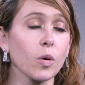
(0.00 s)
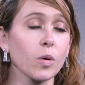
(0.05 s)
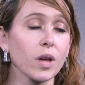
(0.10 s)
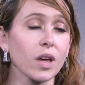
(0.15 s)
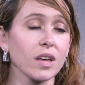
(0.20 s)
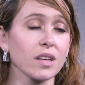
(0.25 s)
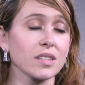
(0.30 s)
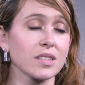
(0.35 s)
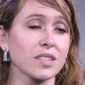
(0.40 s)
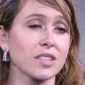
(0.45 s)

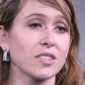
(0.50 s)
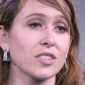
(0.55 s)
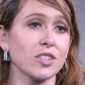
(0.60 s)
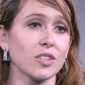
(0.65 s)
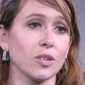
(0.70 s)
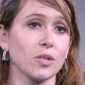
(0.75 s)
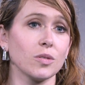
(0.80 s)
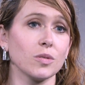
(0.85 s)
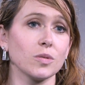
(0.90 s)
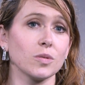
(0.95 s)
focused
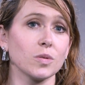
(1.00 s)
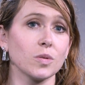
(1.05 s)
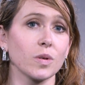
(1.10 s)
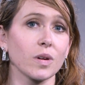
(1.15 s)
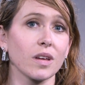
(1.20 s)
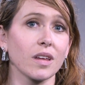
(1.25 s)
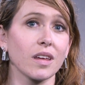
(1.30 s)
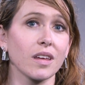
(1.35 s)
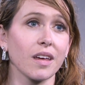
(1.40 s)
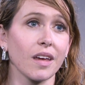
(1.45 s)

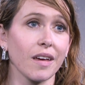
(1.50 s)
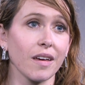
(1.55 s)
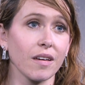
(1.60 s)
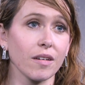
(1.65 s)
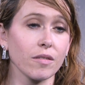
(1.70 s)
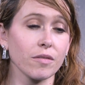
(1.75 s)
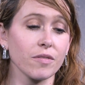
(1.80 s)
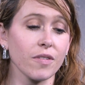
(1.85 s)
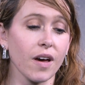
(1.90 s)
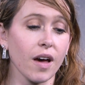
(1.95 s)
to
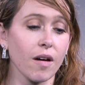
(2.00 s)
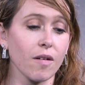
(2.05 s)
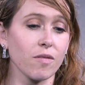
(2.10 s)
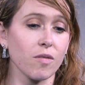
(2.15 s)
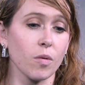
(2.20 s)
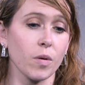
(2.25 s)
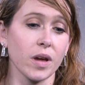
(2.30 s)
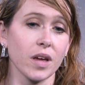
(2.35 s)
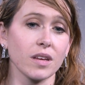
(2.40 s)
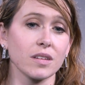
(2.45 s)
give a
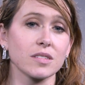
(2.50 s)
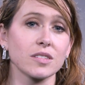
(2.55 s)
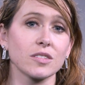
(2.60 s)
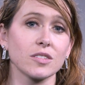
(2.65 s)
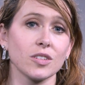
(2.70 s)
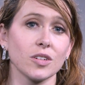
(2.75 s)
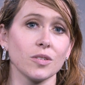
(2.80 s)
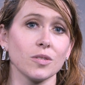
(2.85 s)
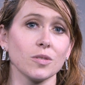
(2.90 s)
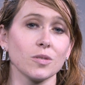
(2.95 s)

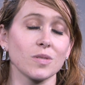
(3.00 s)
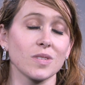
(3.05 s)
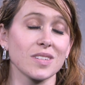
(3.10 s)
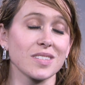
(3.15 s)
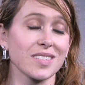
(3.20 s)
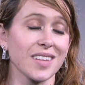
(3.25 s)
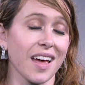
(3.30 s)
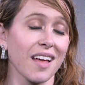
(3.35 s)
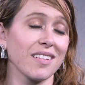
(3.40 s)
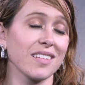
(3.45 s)
voice to
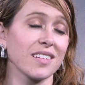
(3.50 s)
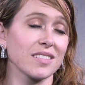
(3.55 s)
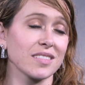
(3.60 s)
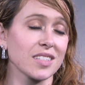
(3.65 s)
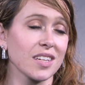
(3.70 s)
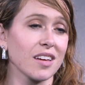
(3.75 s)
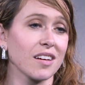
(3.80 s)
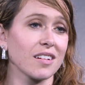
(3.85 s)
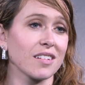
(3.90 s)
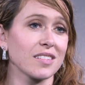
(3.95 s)
the
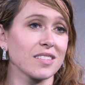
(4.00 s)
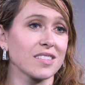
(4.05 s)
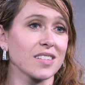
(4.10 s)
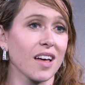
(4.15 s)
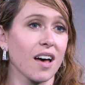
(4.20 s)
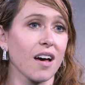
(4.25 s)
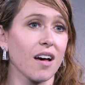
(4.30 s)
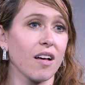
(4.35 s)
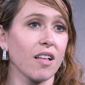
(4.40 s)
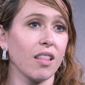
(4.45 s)
silent tears
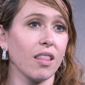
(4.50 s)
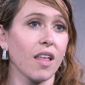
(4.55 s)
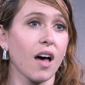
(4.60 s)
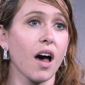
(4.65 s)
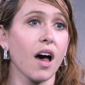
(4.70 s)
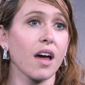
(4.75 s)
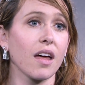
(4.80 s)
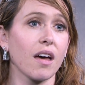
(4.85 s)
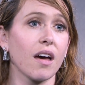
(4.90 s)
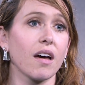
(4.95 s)
that a
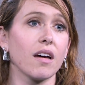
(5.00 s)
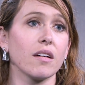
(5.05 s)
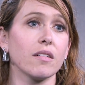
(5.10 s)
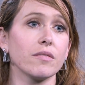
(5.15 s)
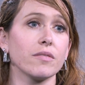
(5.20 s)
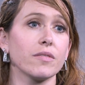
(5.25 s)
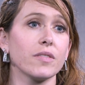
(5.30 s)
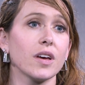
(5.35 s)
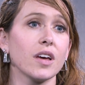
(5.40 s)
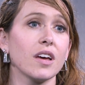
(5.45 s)
lot
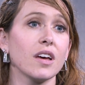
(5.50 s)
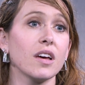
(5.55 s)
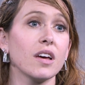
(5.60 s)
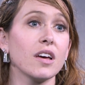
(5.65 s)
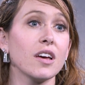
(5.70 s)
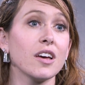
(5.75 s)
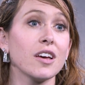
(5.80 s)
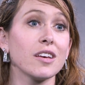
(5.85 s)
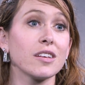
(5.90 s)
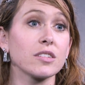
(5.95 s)
of
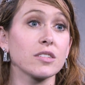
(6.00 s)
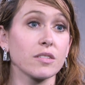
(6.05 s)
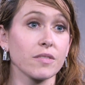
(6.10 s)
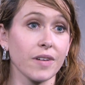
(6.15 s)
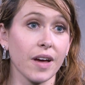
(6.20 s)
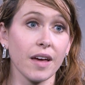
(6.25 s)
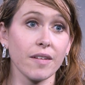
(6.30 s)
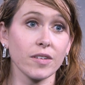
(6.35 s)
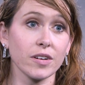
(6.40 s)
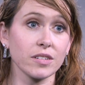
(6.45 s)

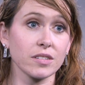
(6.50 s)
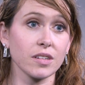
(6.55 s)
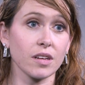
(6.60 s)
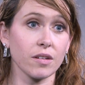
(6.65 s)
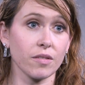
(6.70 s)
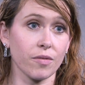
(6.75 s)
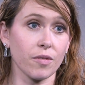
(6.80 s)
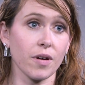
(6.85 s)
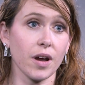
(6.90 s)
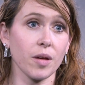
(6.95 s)
survivors
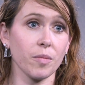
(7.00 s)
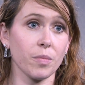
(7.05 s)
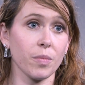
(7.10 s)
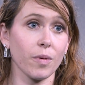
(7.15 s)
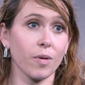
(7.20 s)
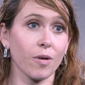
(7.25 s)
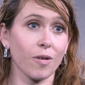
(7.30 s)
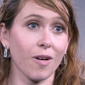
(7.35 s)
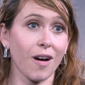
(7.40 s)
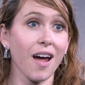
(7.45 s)
of rape
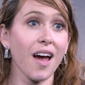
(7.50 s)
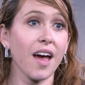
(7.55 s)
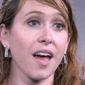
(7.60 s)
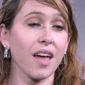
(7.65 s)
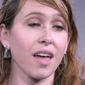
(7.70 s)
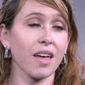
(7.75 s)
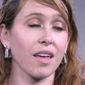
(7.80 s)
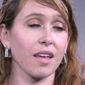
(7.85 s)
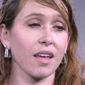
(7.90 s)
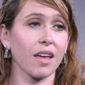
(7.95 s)

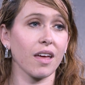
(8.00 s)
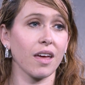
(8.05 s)
cry,